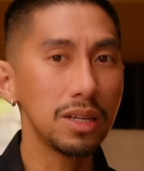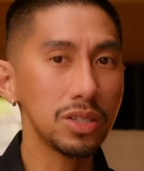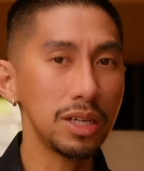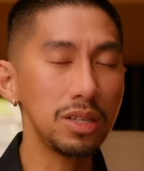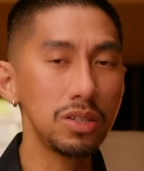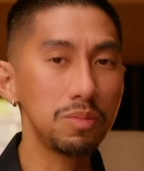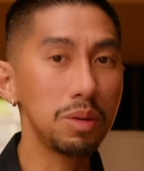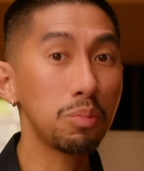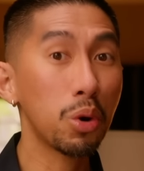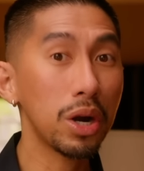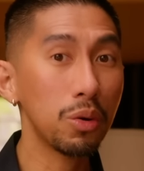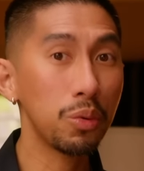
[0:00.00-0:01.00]
So I need you to be
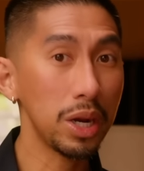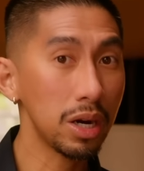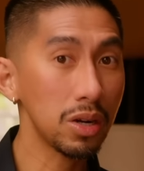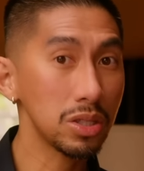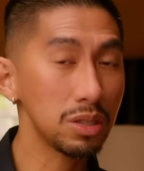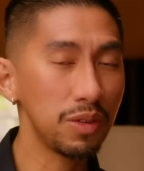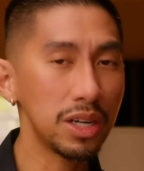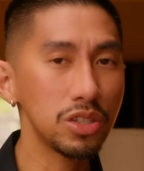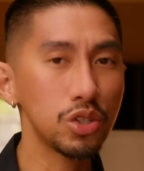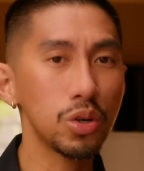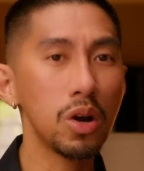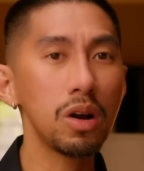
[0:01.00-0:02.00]
more aware because it's very
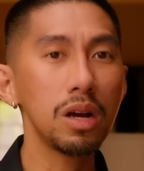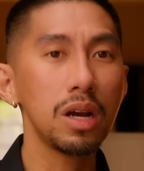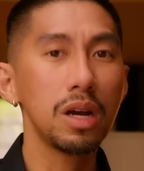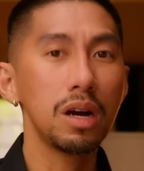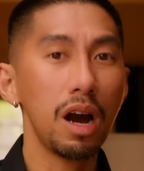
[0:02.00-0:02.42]
strong.